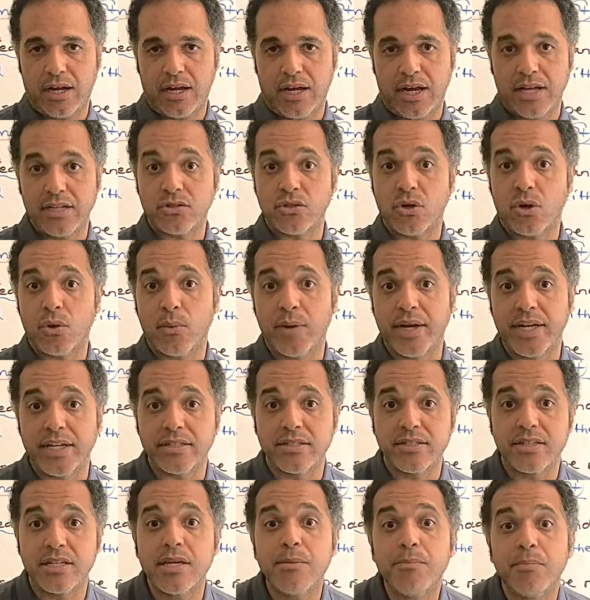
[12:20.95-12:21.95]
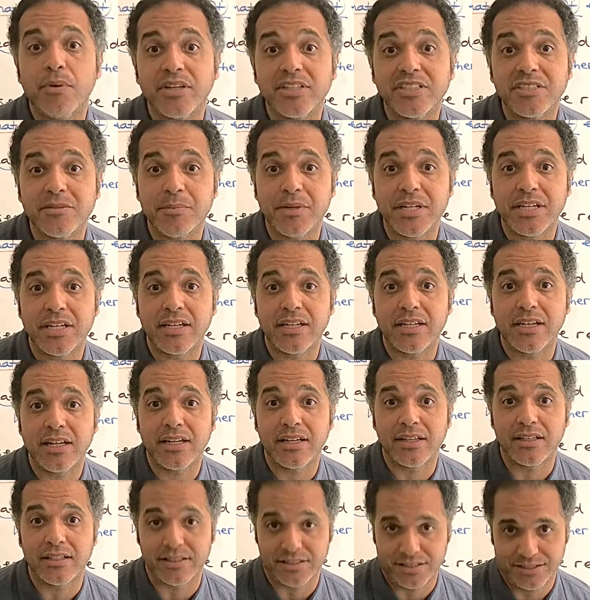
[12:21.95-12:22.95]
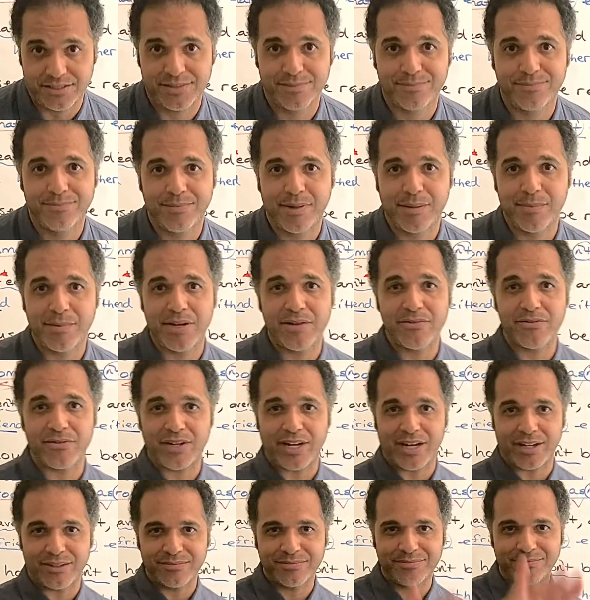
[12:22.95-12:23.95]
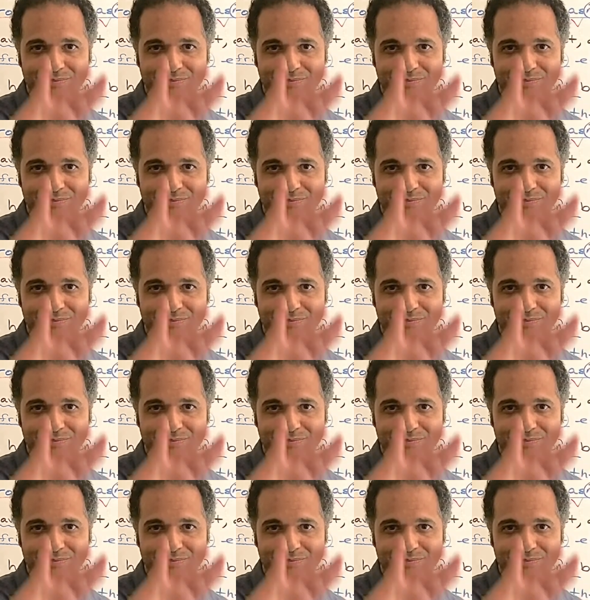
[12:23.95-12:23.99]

As always, keep on speaking English. Bye-bye for now.